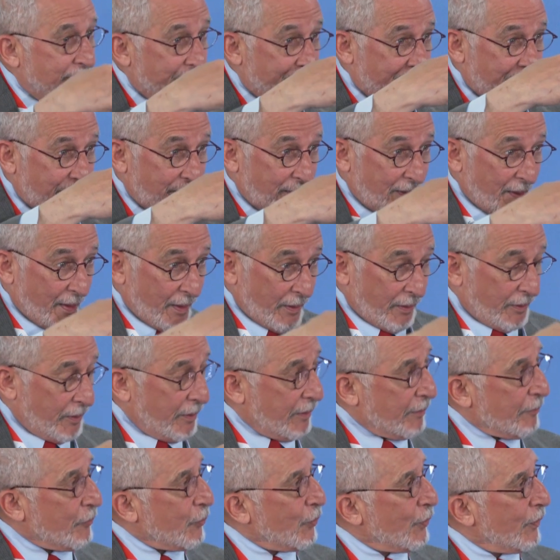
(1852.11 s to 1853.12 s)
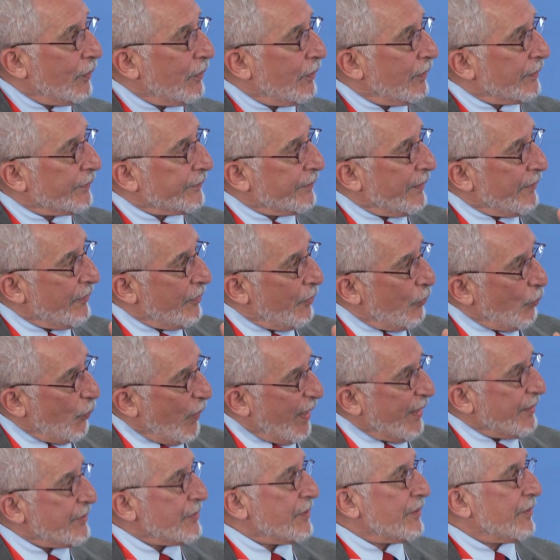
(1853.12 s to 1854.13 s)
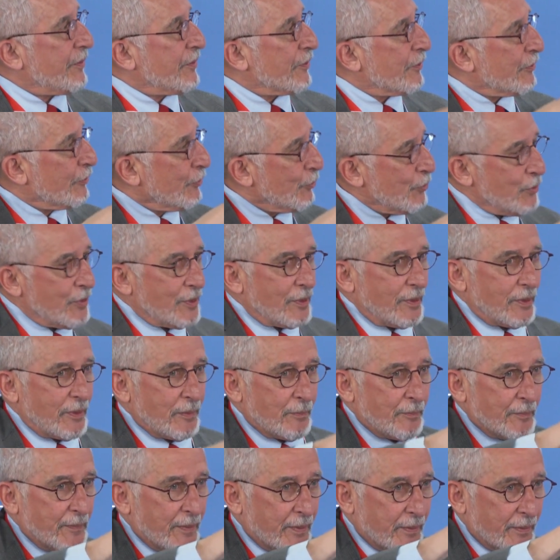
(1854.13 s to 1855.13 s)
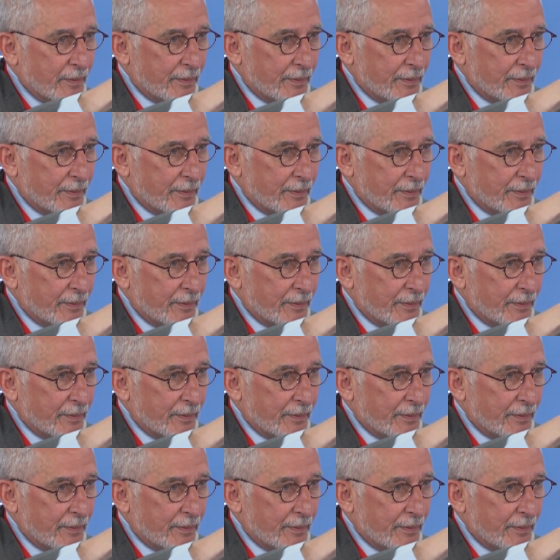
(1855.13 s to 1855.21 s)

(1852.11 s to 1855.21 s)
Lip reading: the Arab world and the West, Jerusalem,